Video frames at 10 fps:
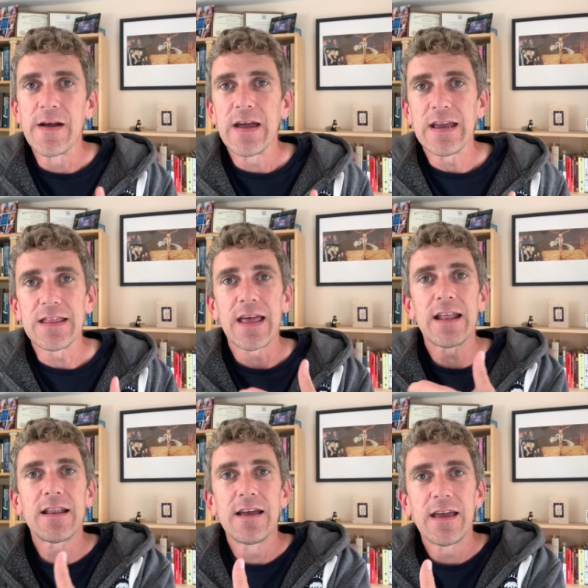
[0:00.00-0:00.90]
He
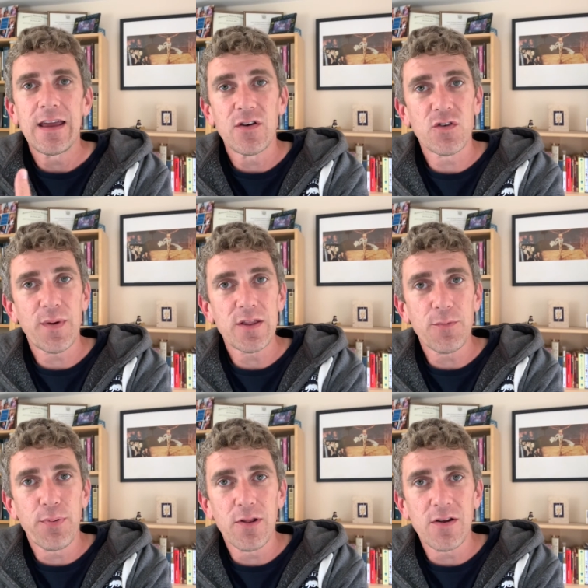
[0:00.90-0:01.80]
then hears about the
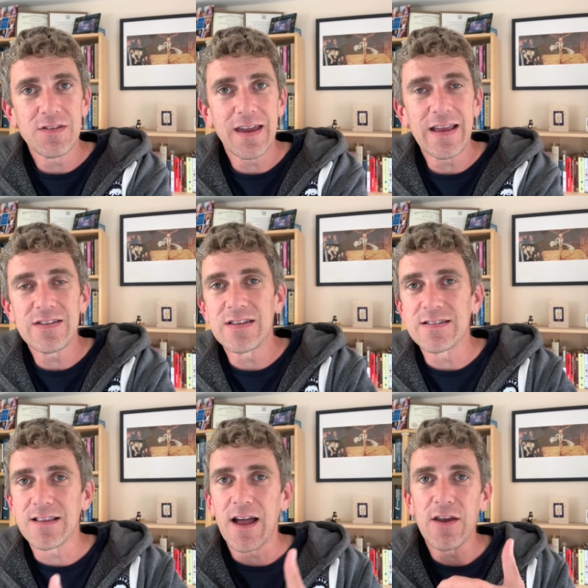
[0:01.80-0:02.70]
plot against his
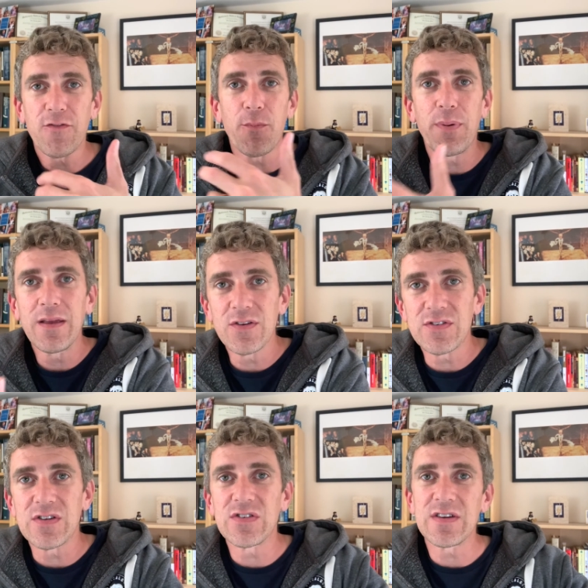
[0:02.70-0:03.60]
life, appeals
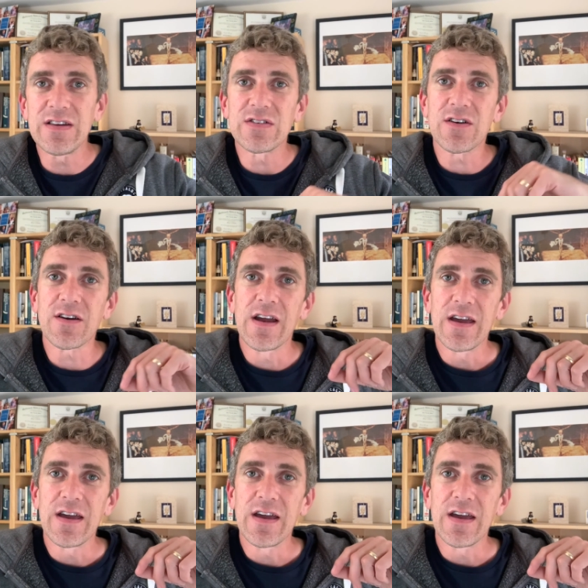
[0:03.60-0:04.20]
to Caesar.